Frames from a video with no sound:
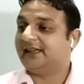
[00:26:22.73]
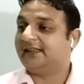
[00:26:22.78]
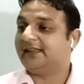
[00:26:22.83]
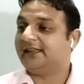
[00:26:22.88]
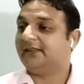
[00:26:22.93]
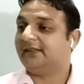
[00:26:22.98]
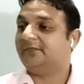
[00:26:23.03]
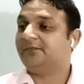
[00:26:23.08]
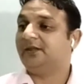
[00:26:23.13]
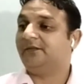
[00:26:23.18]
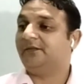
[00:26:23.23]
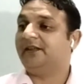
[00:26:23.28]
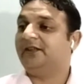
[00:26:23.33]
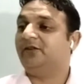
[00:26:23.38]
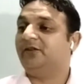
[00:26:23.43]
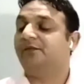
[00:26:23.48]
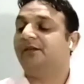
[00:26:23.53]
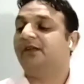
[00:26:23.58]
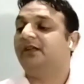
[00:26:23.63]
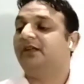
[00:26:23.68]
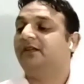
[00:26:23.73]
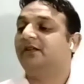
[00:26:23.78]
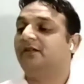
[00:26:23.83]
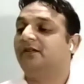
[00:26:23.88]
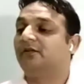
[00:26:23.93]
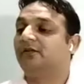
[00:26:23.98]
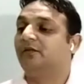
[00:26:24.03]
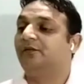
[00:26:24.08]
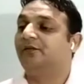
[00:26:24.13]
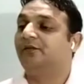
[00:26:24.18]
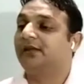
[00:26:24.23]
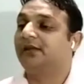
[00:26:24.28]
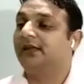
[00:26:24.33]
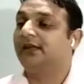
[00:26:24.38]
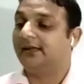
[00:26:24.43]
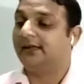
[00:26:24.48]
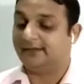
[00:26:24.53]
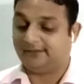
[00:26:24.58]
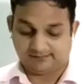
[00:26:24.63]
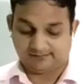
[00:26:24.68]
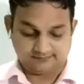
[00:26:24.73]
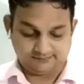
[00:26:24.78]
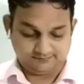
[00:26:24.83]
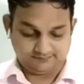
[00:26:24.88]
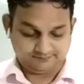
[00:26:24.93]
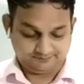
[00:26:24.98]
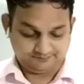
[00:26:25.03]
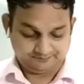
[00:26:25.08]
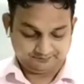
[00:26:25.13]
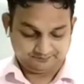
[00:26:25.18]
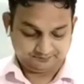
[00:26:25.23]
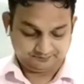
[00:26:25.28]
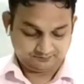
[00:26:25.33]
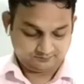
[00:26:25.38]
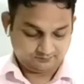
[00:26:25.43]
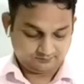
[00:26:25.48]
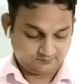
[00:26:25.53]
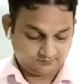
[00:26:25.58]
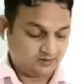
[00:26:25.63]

So this is the setup, the way you will go for the answer.